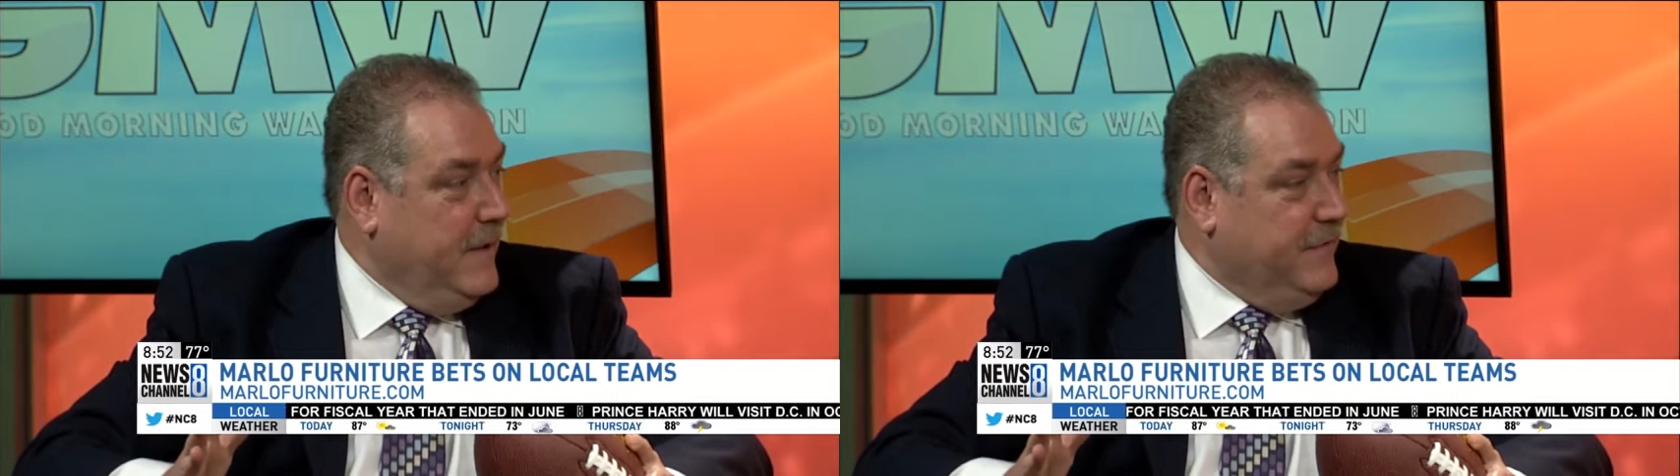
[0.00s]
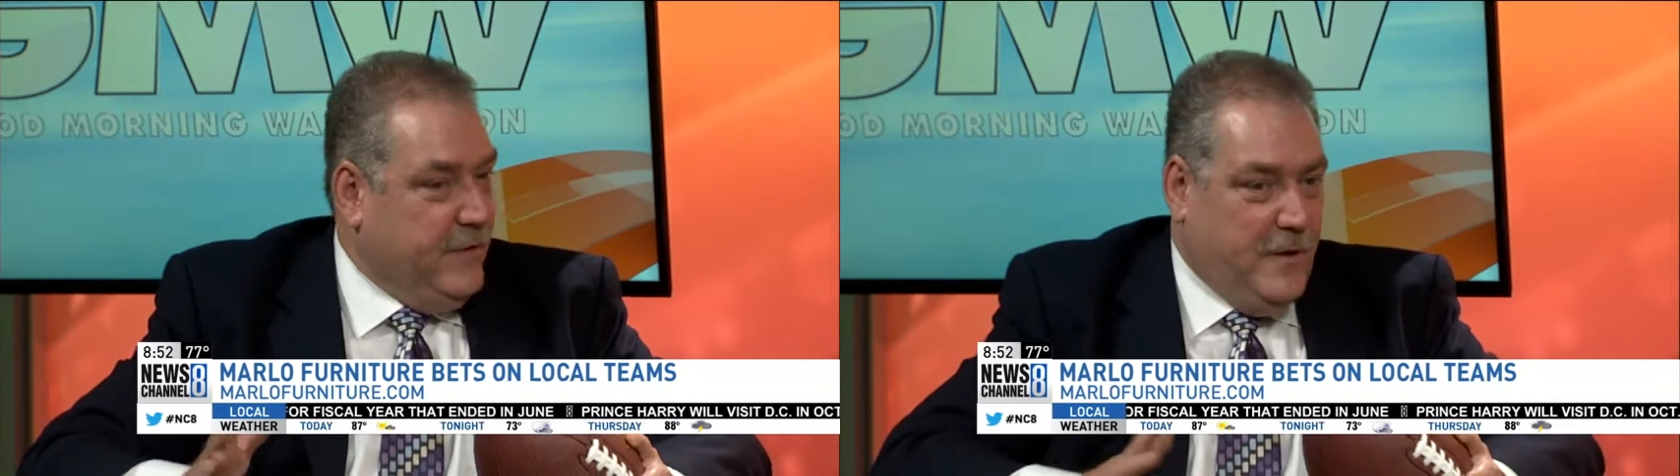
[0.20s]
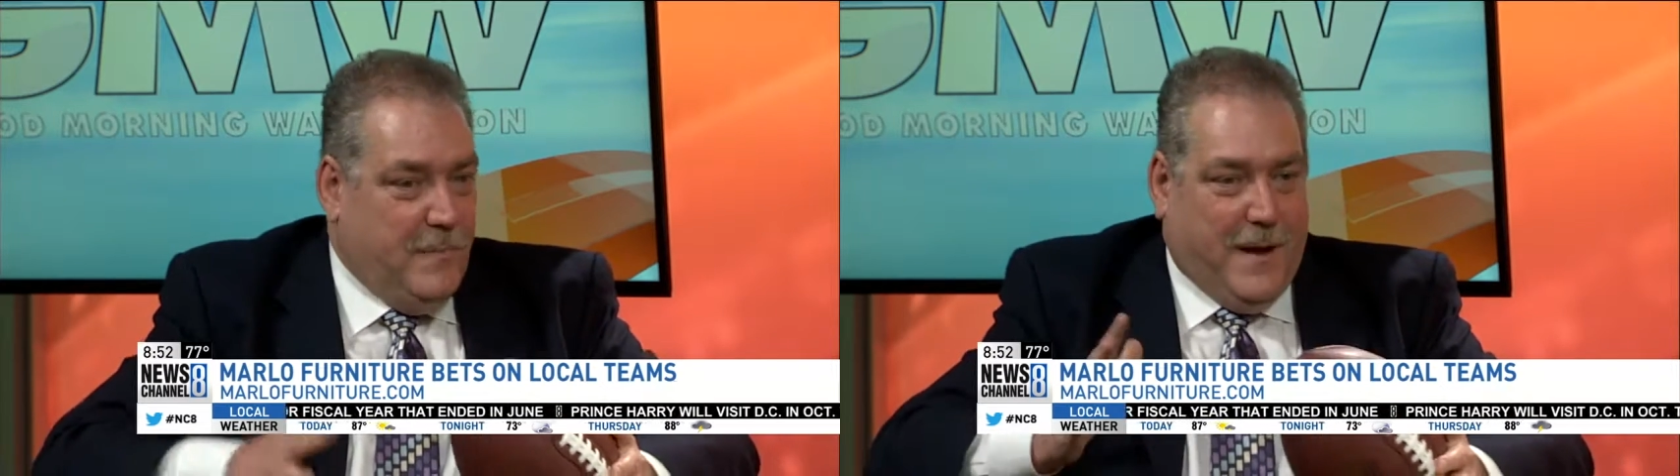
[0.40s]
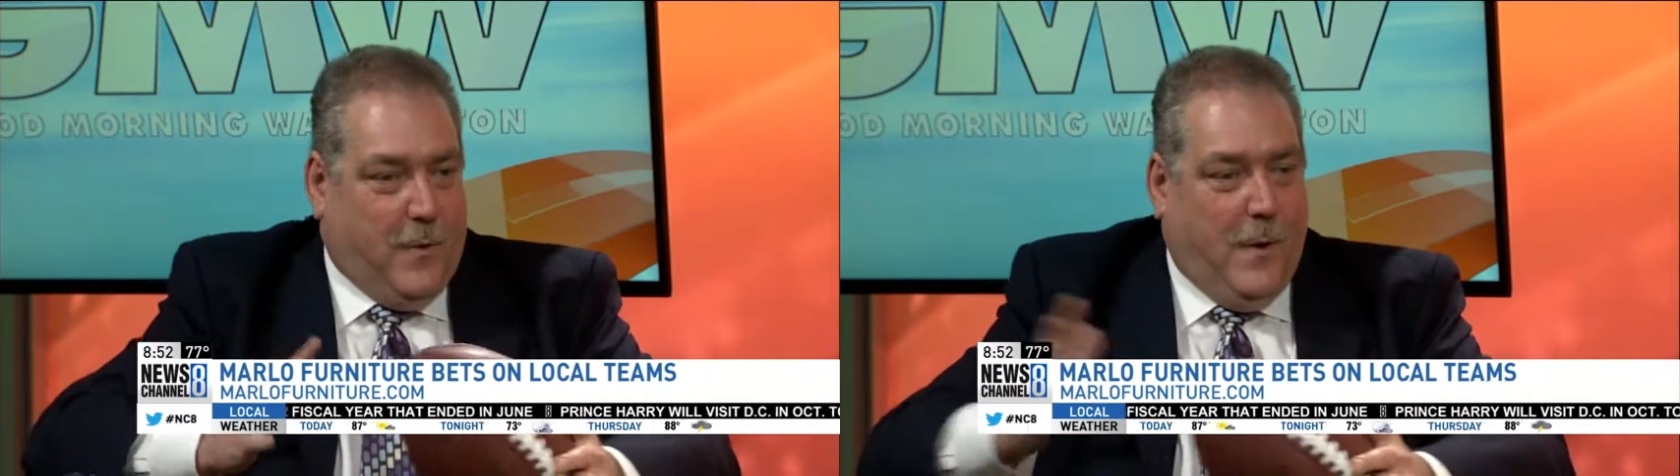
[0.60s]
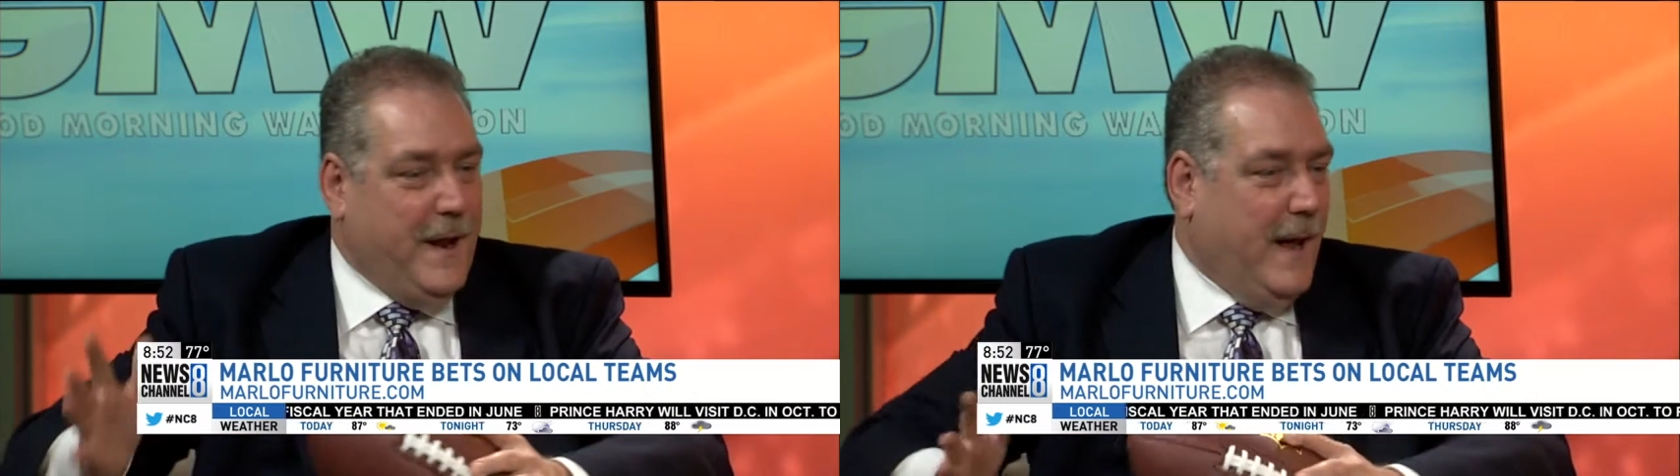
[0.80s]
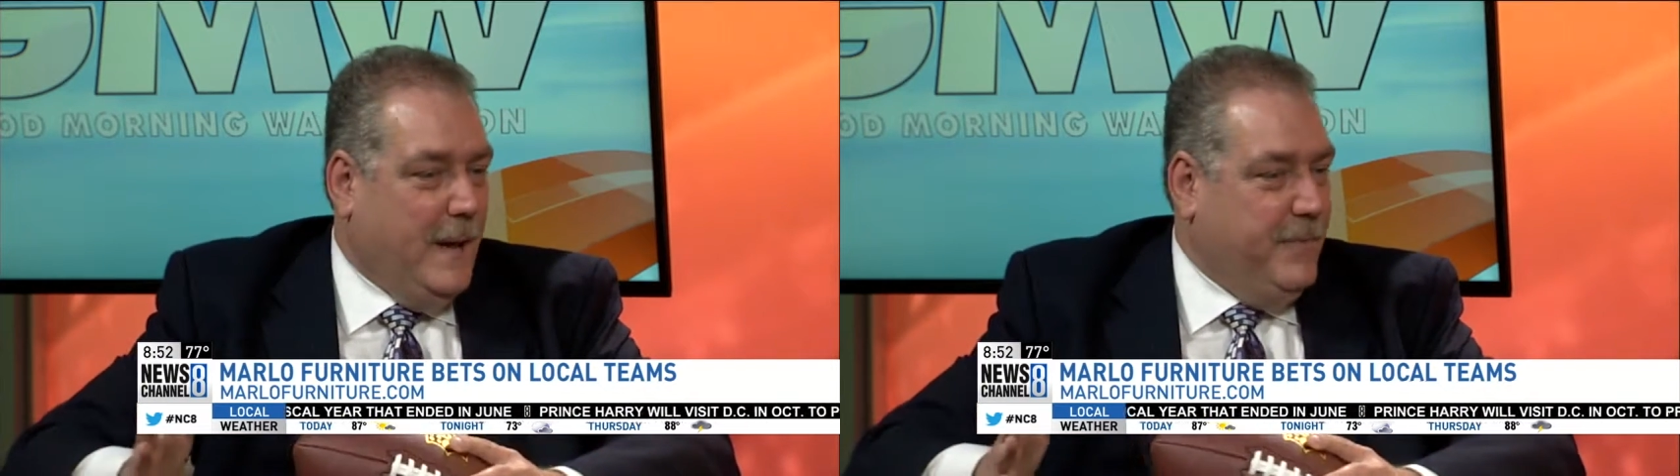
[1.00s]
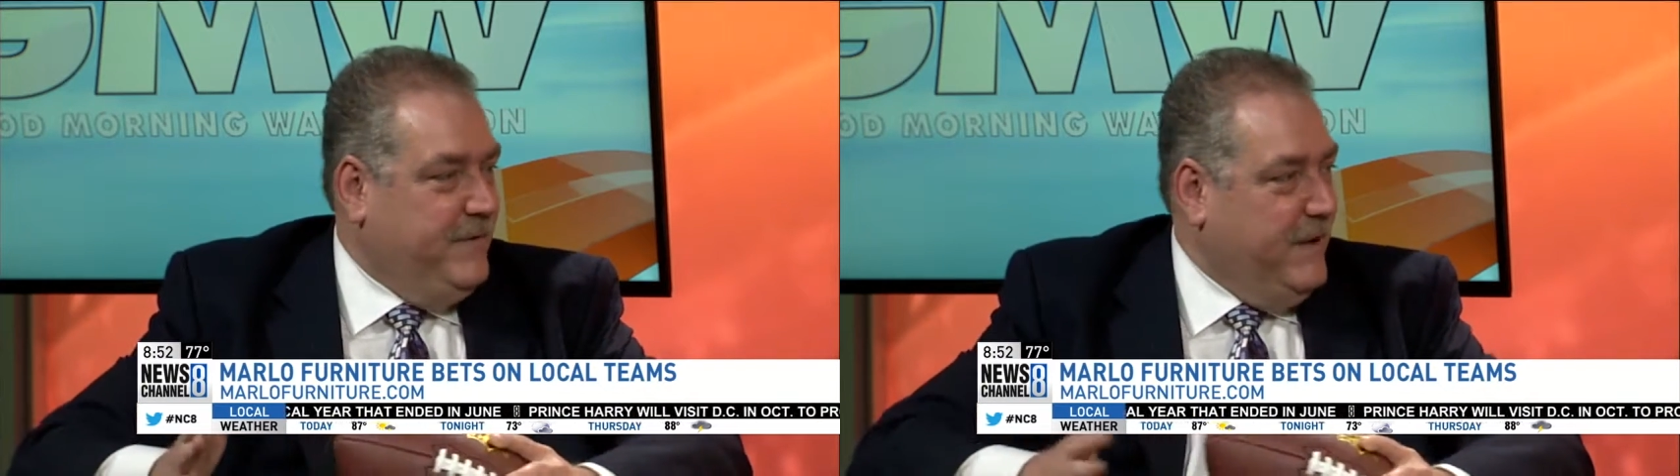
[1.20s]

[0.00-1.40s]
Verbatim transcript: So no matter what happens,